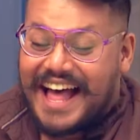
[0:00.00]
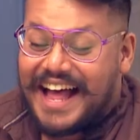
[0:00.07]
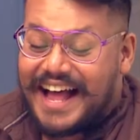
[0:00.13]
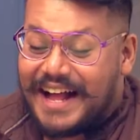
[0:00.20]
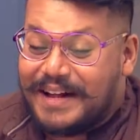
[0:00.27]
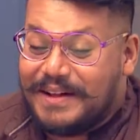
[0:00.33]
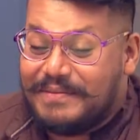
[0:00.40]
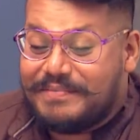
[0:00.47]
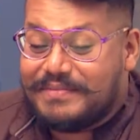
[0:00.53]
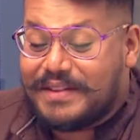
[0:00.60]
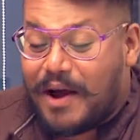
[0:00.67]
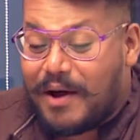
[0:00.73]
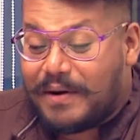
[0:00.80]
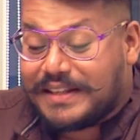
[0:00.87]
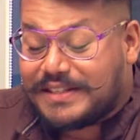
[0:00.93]
Um,
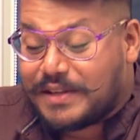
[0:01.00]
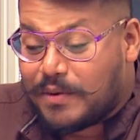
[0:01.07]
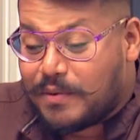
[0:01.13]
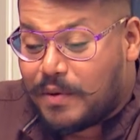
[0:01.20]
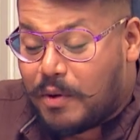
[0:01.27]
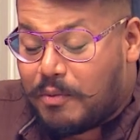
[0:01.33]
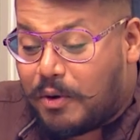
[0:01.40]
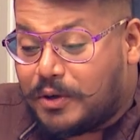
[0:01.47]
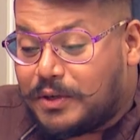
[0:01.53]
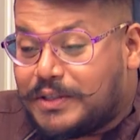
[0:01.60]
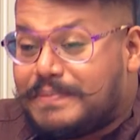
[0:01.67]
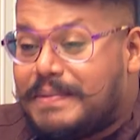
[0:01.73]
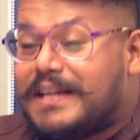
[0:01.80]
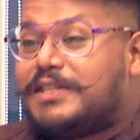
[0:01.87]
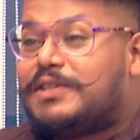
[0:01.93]
all right, so I wanted to
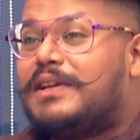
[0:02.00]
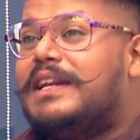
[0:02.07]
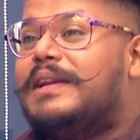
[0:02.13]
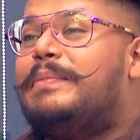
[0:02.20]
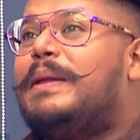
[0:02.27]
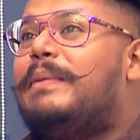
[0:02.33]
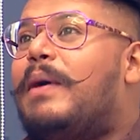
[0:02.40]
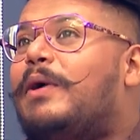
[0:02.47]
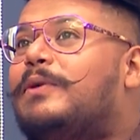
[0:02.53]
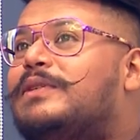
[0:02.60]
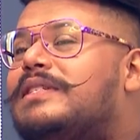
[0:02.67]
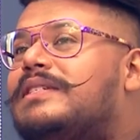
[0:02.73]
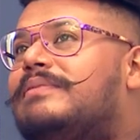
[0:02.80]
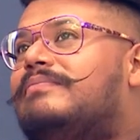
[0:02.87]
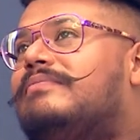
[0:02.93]
speak to you a little bit about